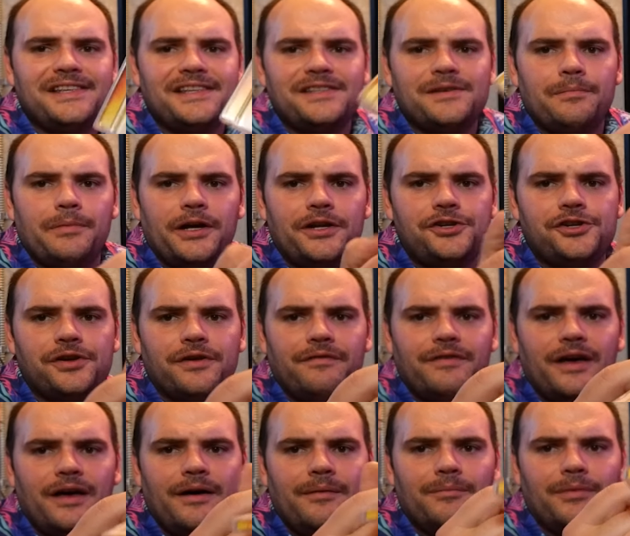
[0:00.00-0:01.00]
is a bunch of
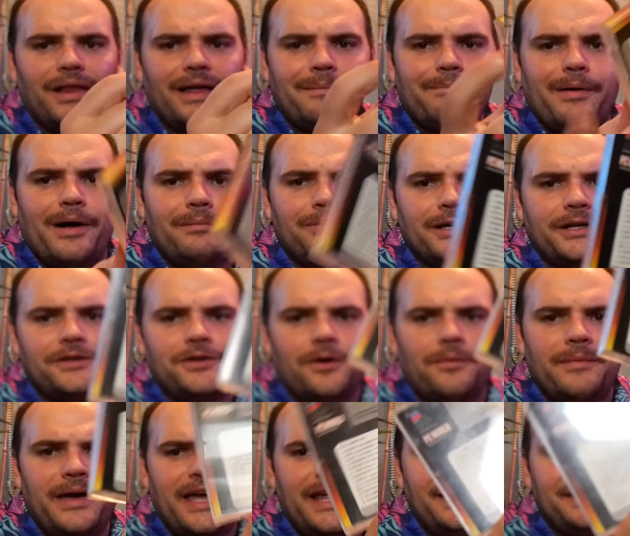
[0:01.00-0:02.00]
like public
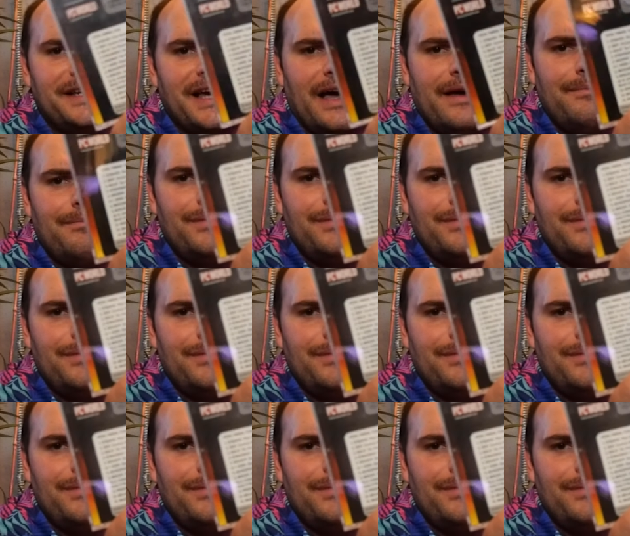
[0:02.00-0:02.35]
domain type